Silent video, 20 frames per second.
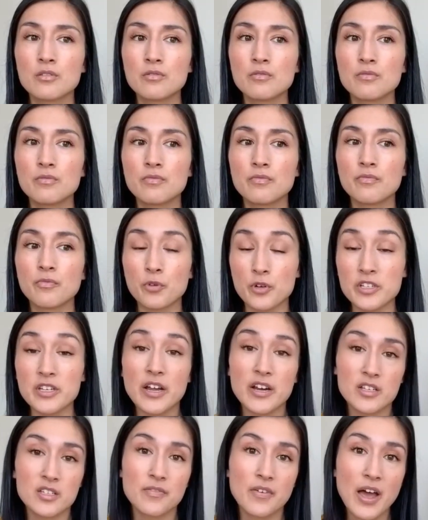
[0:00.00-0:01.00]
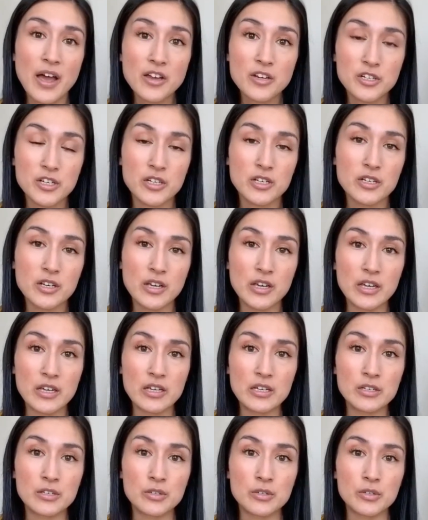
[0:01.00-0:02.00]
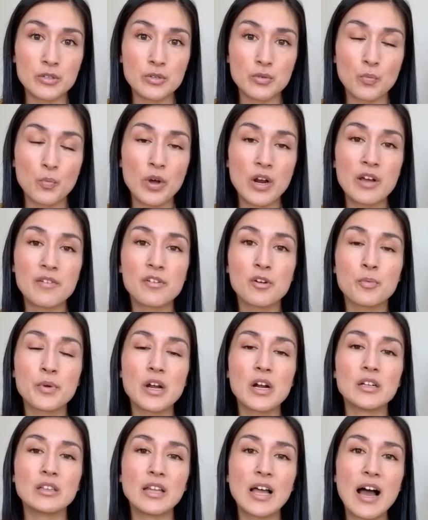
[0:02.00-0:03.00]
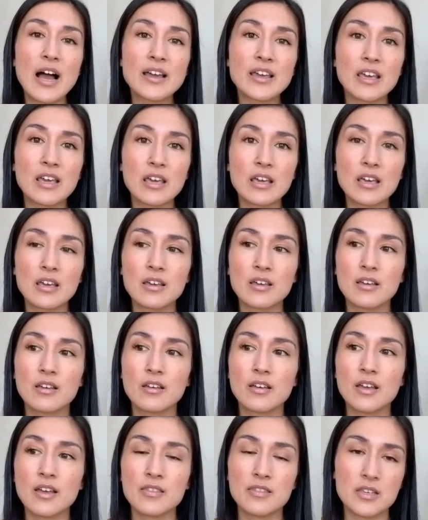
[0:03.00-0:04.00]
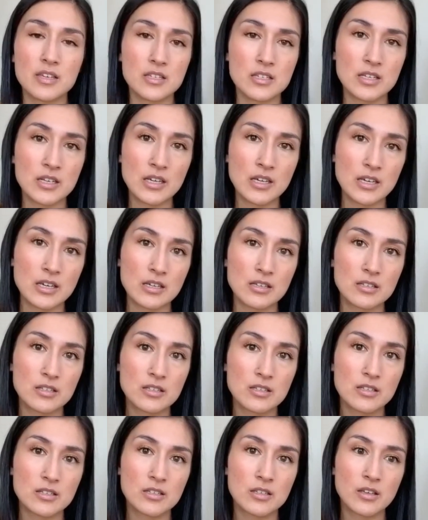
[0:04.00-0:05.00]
for satisfaction in whatever we are lacking in these needs,